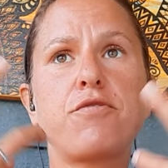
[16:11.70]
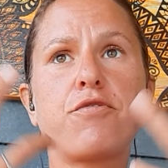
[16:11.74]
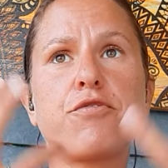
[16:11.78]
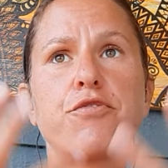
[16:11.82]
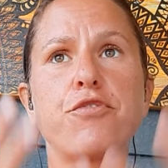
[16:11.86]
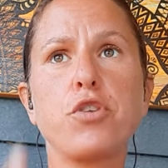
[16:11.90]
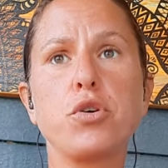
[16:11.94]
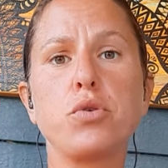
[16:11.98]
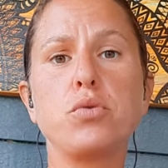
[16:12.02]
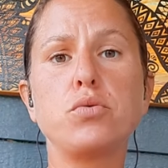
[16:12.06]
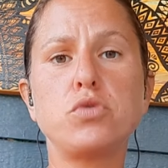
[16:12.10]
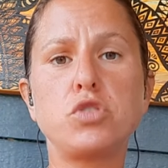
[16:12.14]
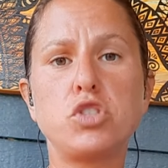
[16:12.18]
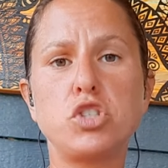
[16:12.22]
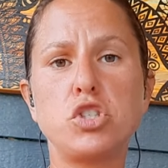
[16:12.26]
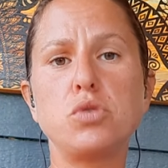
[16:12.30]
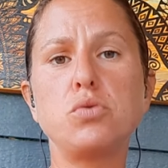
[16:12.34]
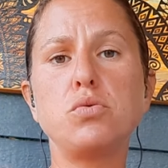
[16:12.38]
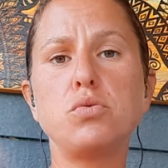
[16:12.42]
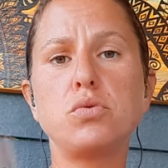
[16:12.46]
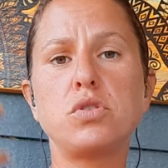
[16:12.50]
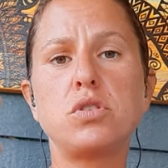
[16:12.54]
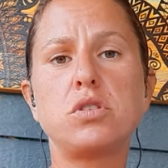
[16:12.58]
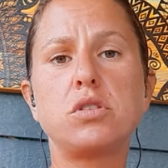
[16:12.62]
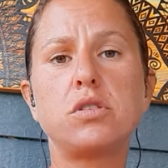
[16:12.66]
fruit
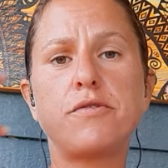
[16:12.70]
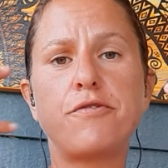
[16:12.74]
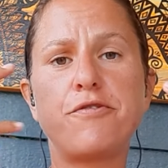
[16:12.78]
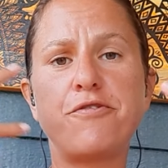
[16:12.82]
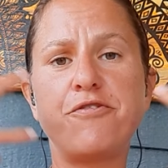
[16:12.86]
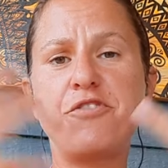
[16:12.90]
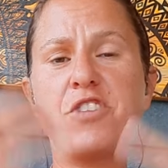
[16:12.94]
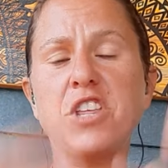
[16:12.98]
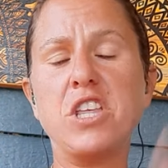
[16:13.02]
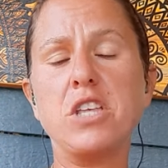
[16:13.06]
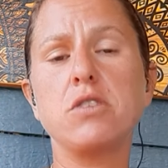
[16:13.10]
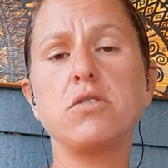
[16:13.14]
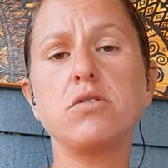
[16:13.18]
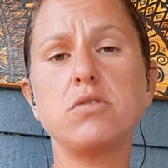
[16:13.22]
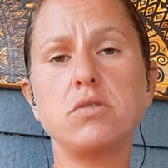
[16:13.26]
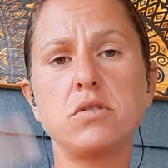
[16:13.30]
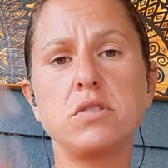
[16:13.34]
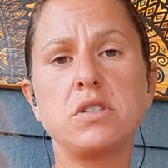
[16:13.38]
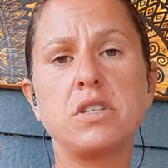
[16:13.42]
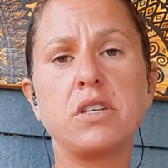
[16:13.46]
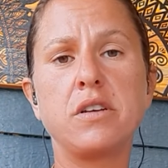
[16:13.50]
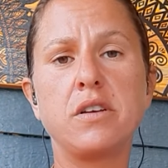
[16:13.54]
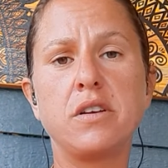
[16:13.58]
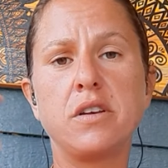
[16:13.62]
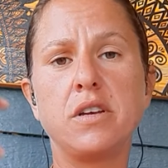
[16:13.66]
juice filled,